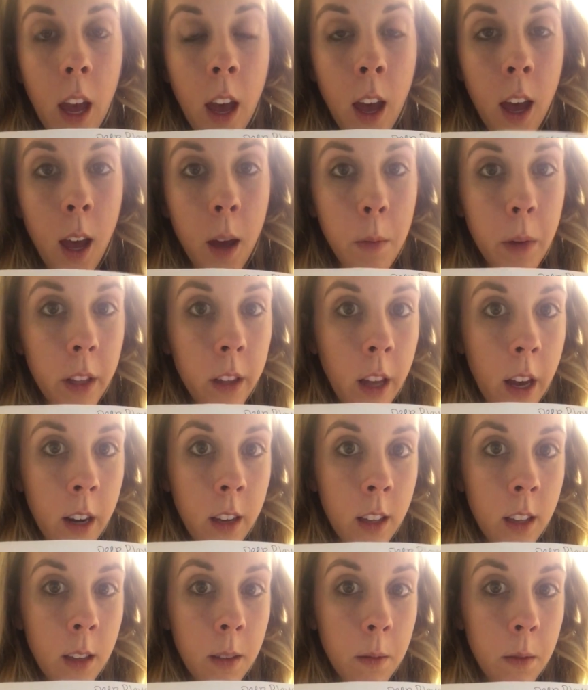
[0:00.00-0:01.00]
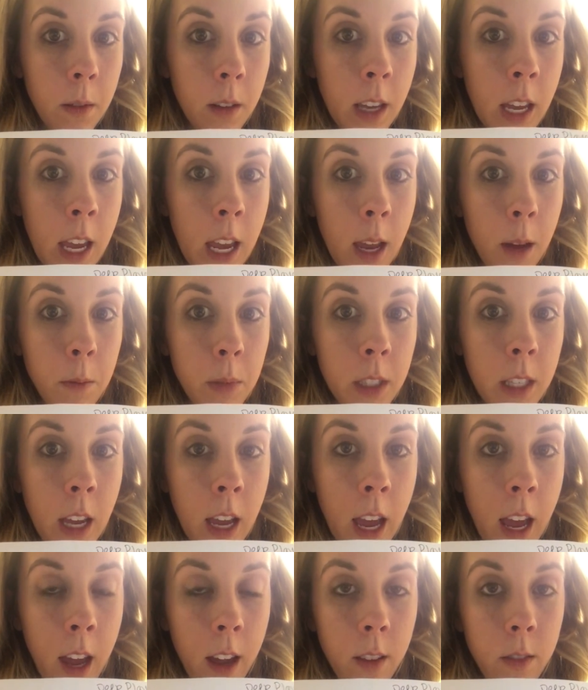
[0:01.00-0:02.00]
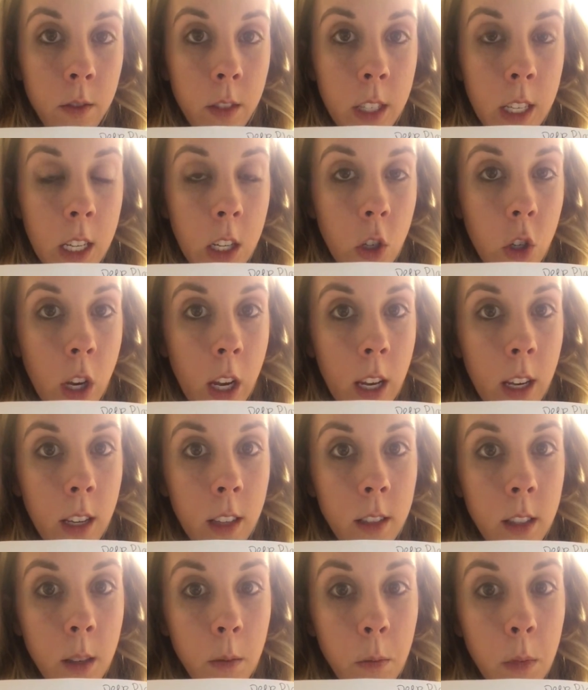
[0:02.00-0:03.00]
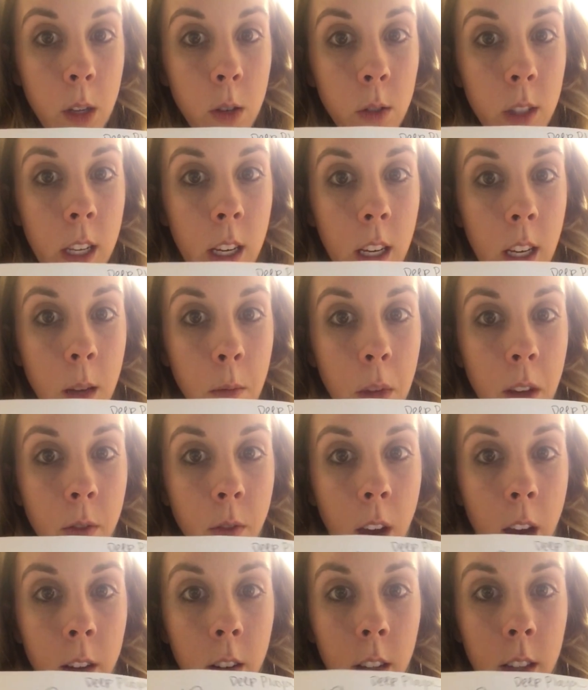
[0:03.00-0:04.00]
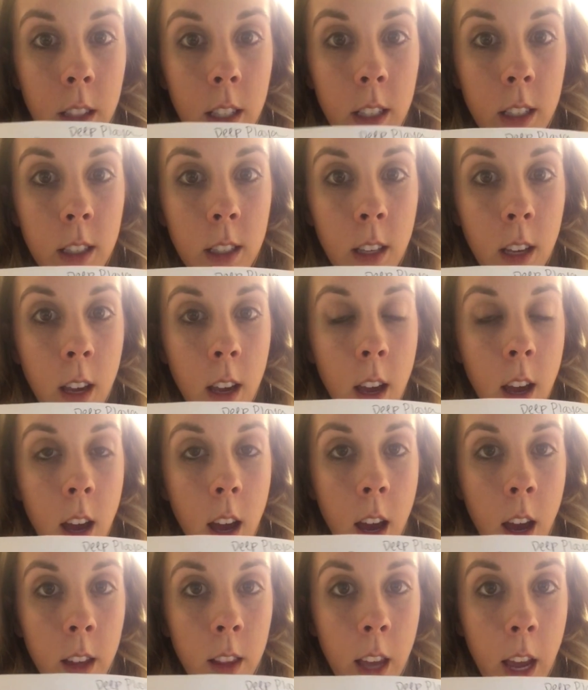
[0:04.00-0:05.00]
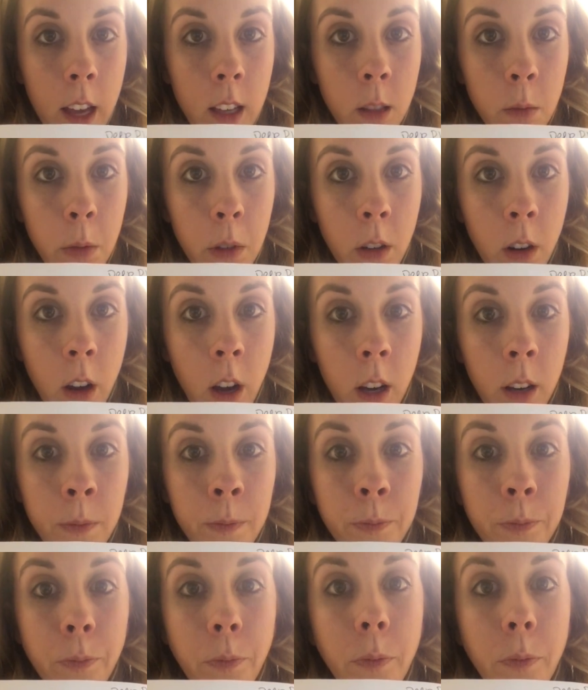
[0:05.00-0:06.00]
A lot of the camps that have DJs and music can be found on the Esplanade.